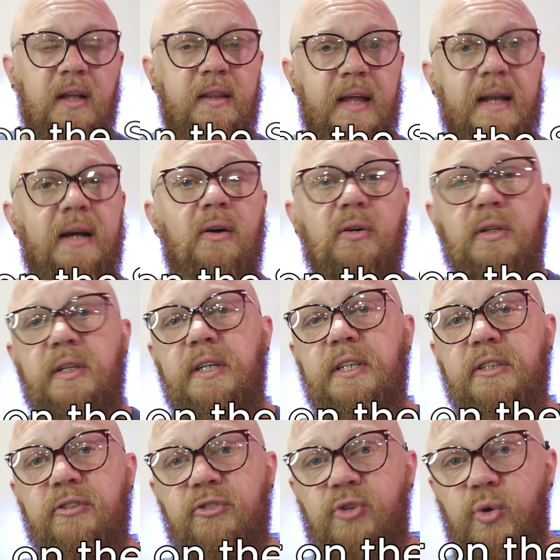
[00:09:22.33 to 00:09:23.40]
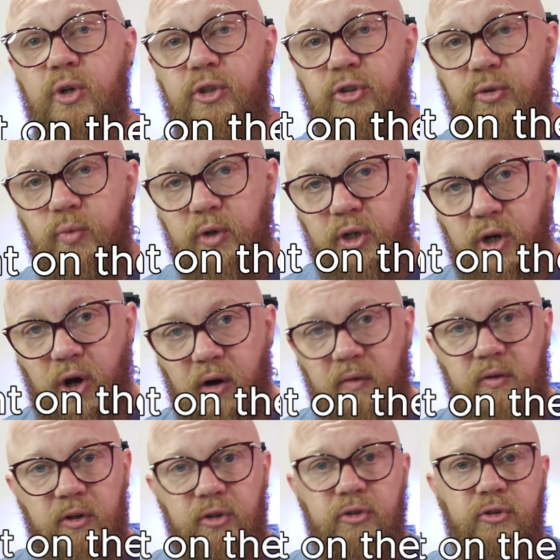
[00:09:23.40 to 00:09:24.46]
that alkalinity is going to
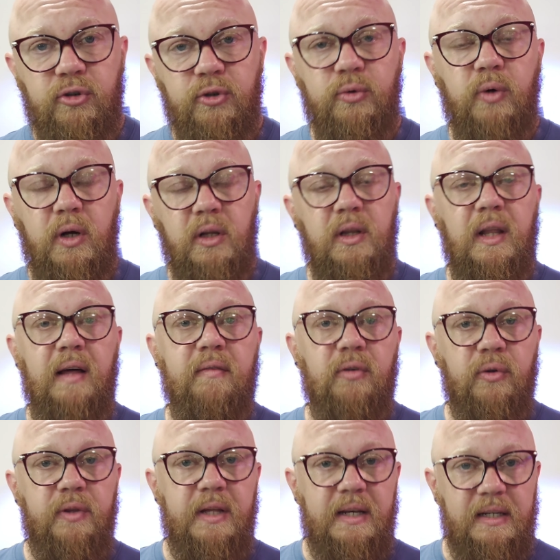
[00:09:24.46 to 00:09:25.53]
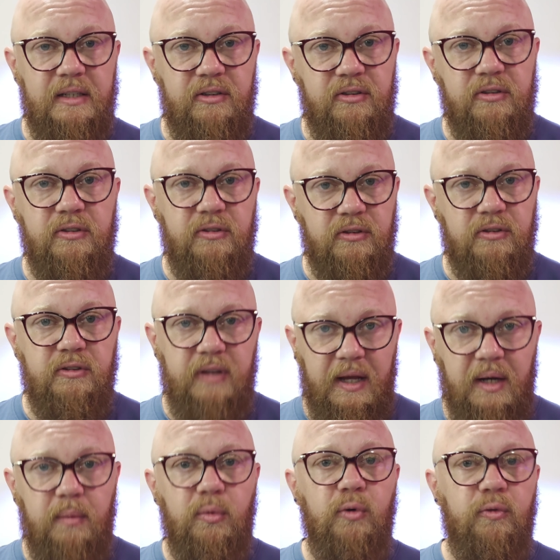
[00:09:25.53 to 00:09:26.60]
recover to a level that is
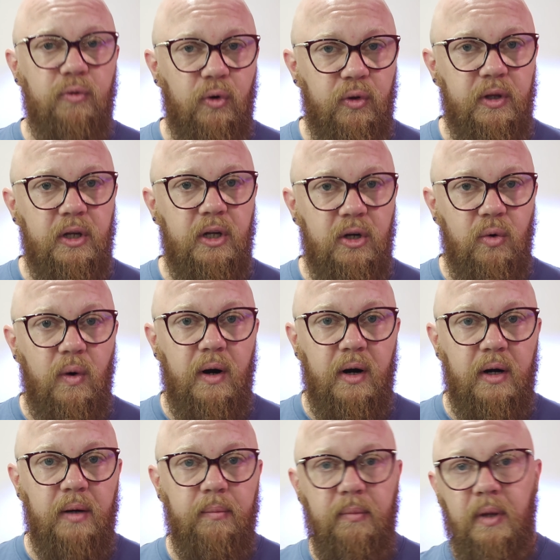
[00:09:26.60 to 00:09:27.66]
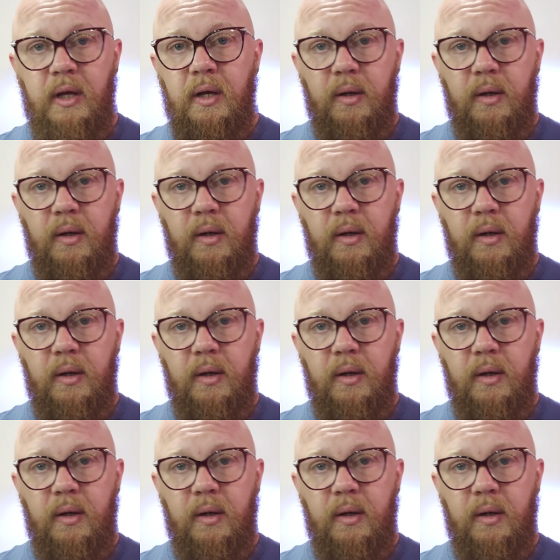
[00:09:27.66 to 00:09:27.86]
sustainable for the aquarium,